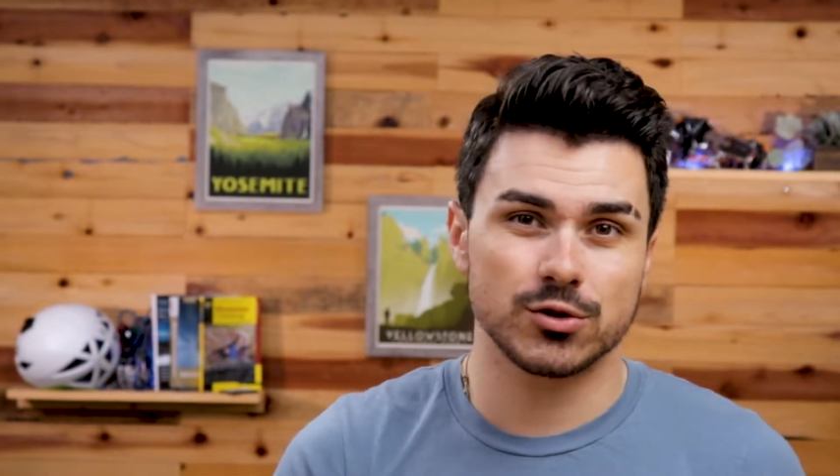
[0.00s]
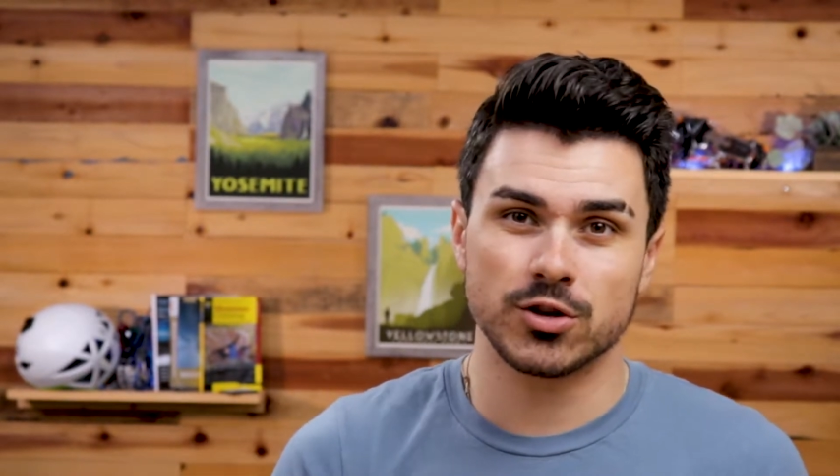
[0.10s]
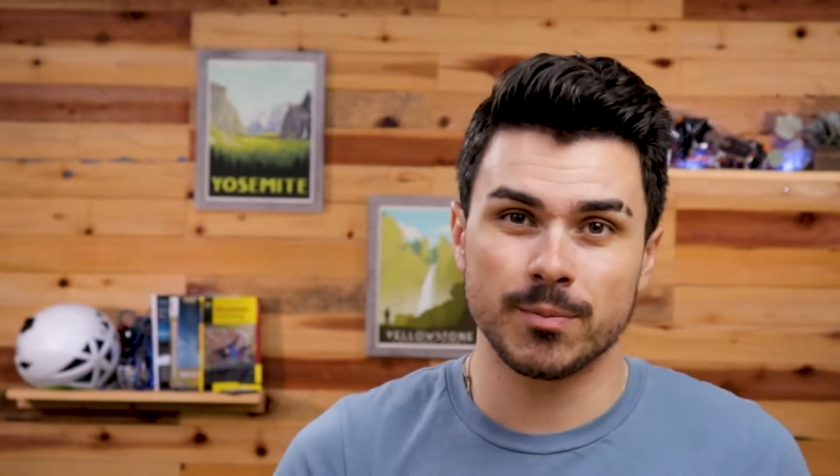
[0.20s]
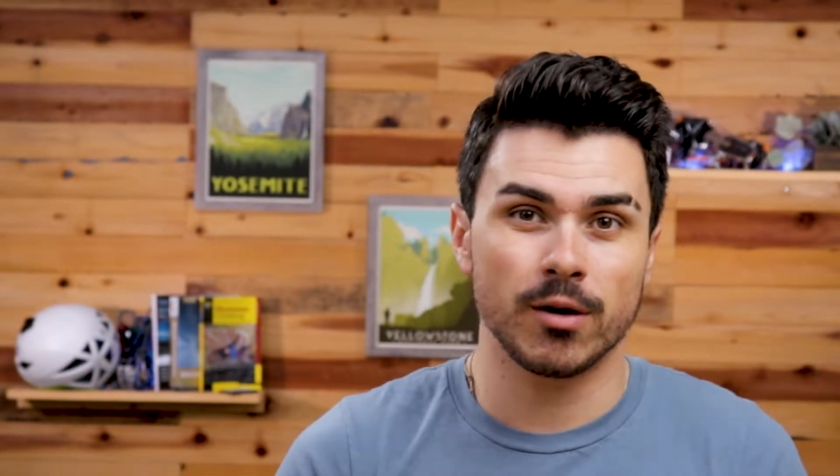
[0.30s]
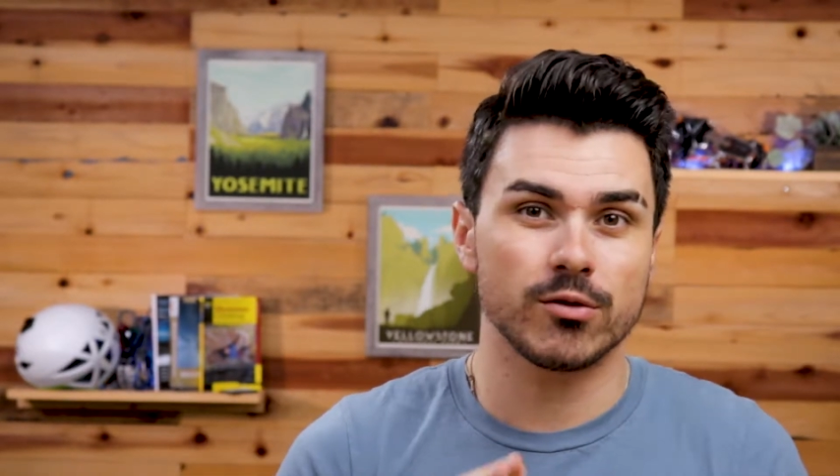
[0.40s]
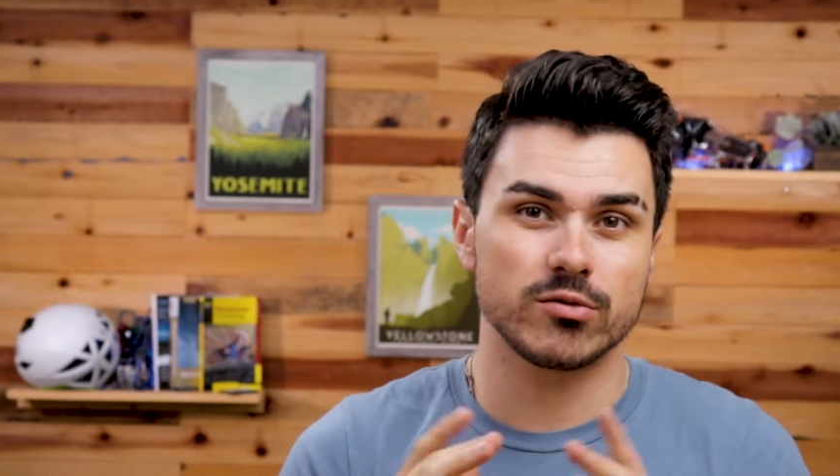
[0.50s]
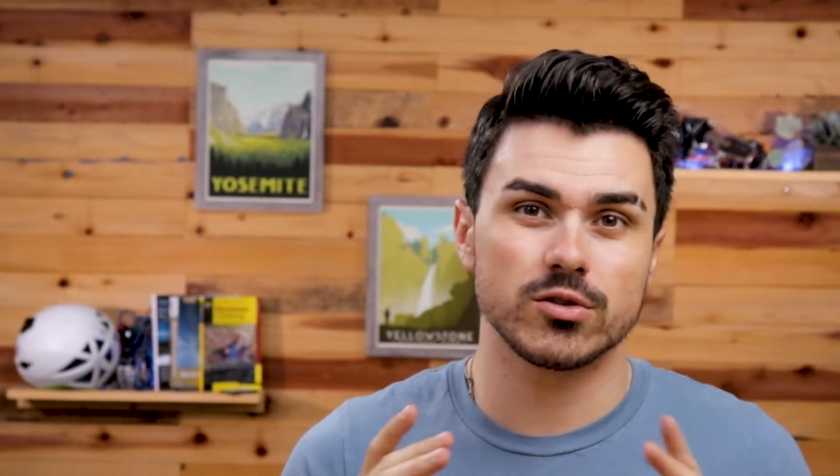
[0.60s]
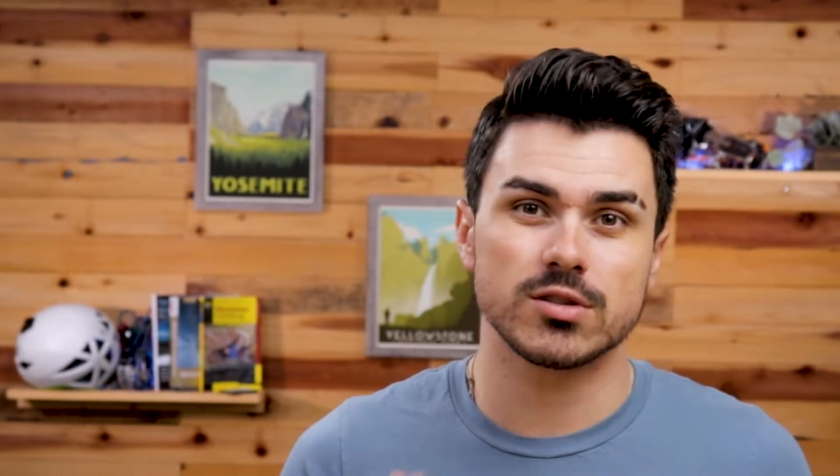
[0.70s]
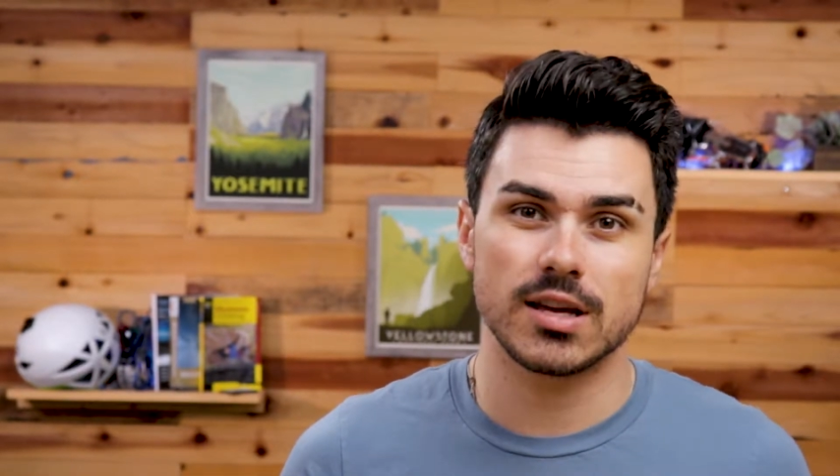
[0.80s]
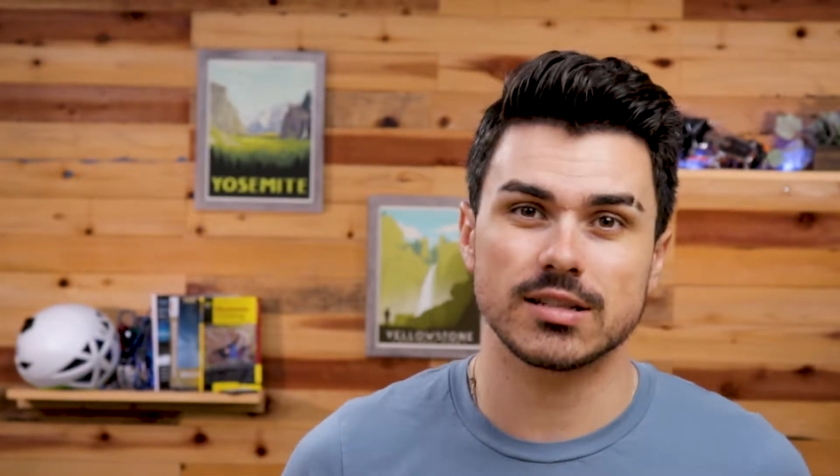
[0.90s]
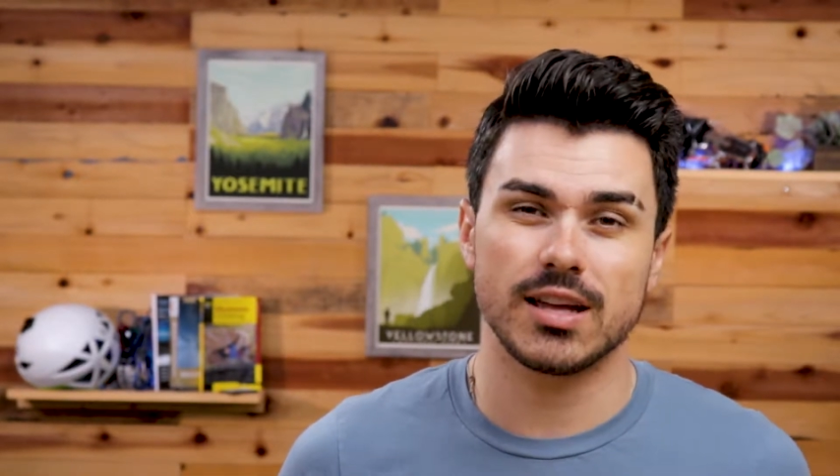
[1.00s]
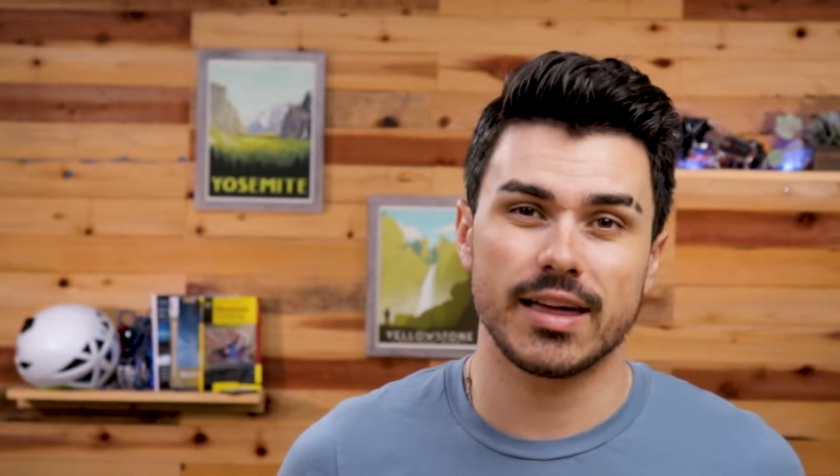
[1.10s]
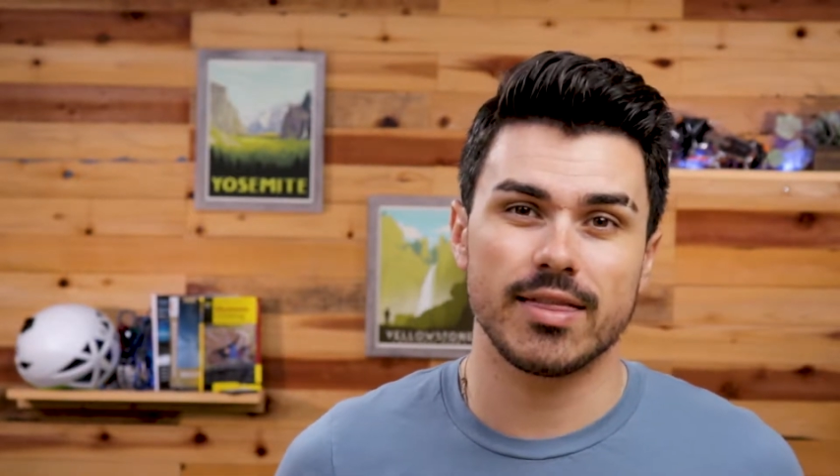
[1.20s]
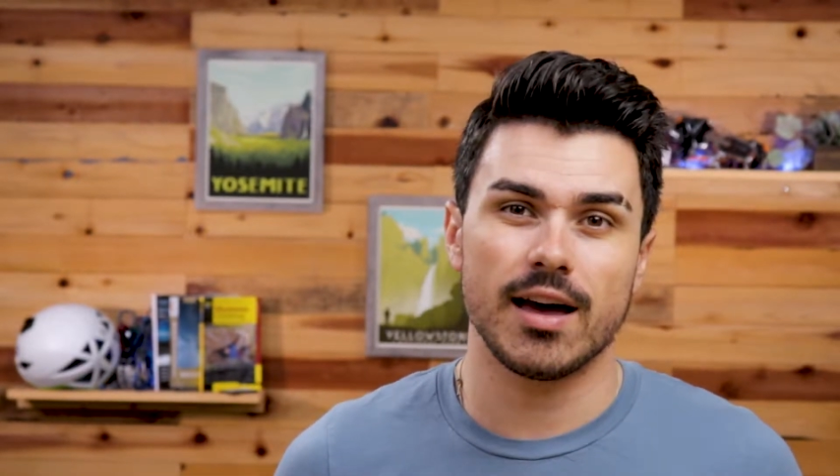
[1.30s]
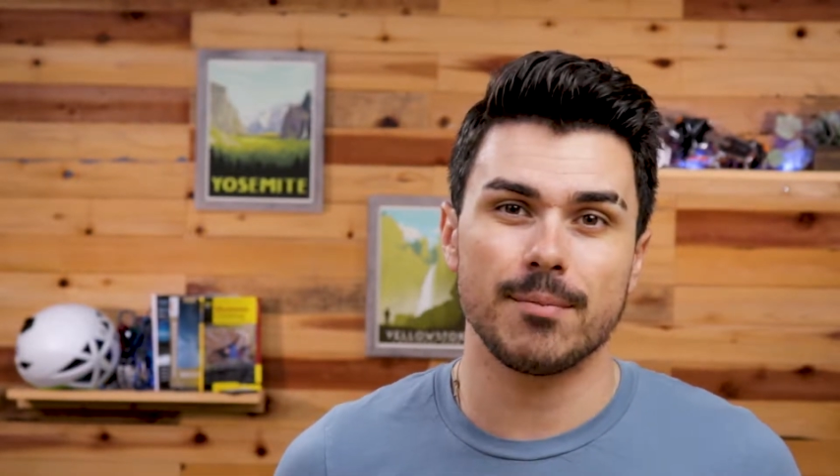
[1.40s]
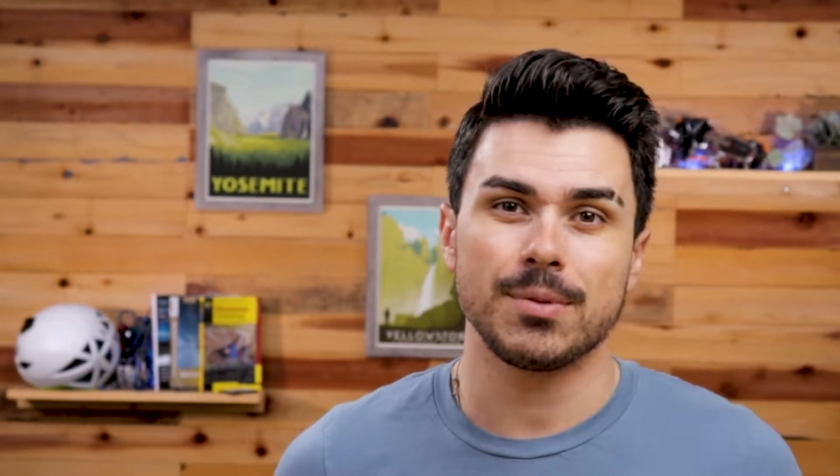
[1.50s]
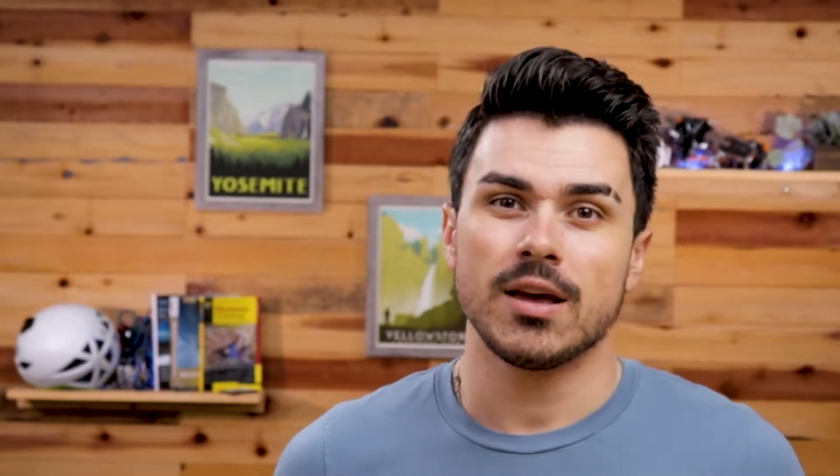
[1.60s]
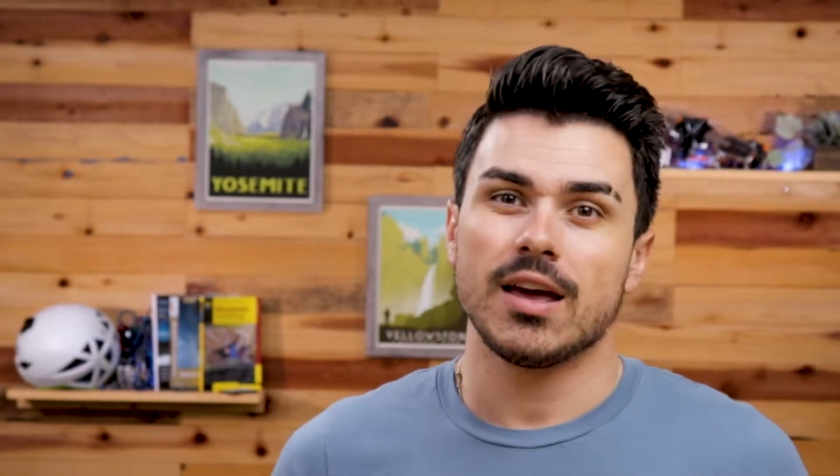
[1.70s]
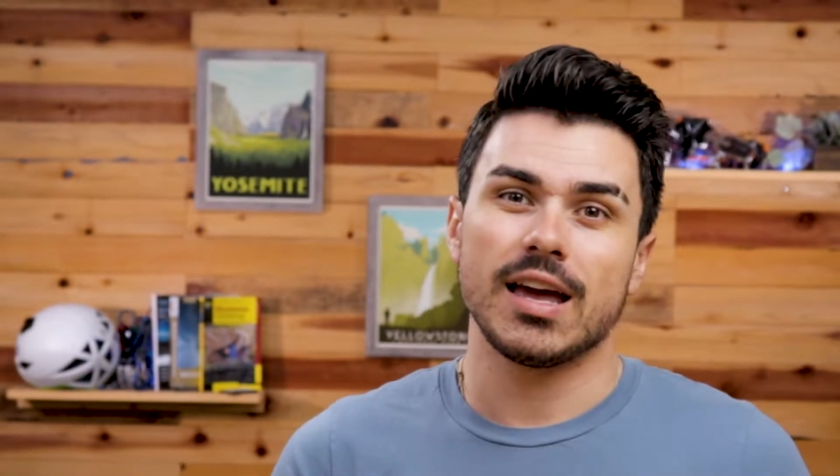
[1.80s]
trip overviews, things like that,